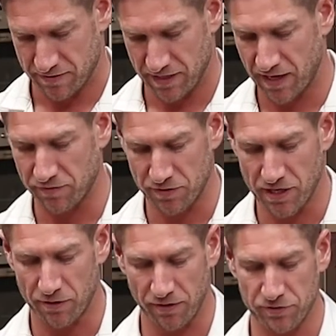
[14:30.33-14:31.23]
I haven't,
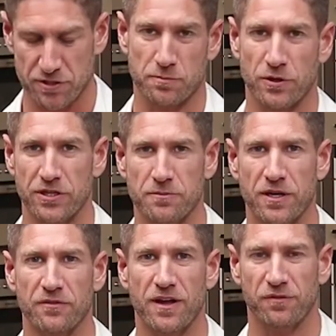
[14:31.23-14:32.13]
no, I've just put in a
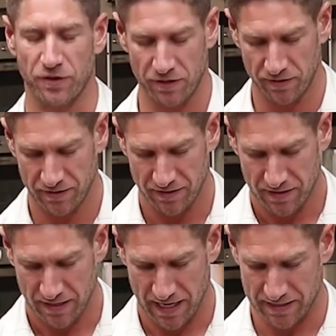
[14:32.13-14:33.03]
bit of effort,
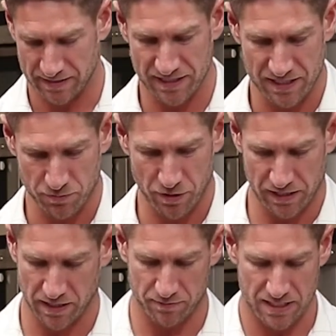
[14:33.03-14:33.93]
and this is what
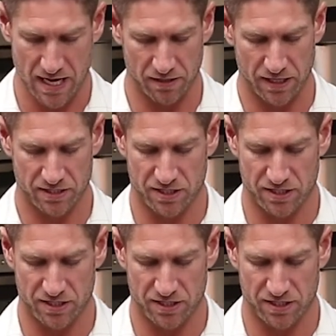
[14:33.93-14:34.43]
it comes out like.